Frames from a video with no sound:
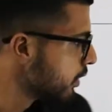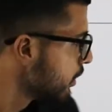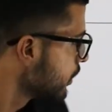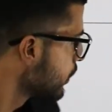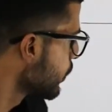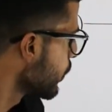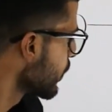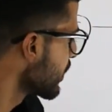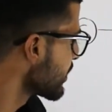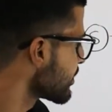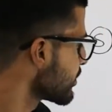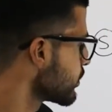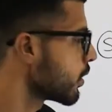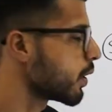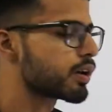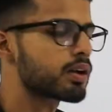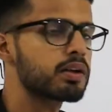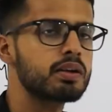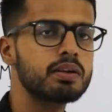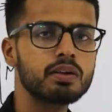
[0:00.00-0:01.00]
No, it's
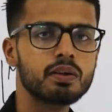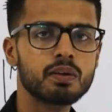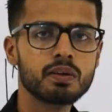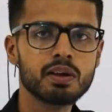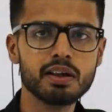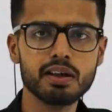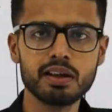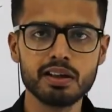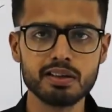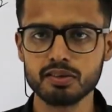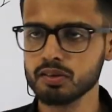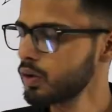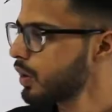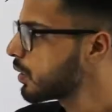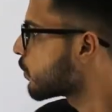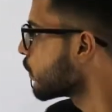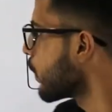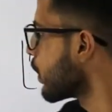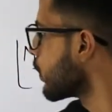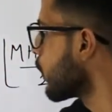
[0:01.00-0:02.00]
not. Okay, it's
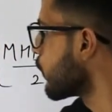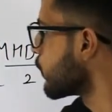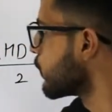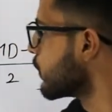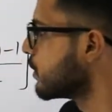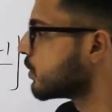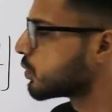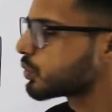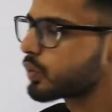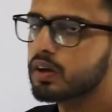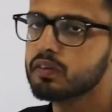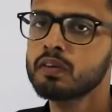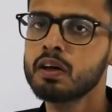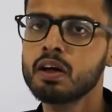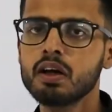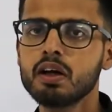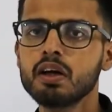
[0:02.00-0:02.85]
not one of these 5.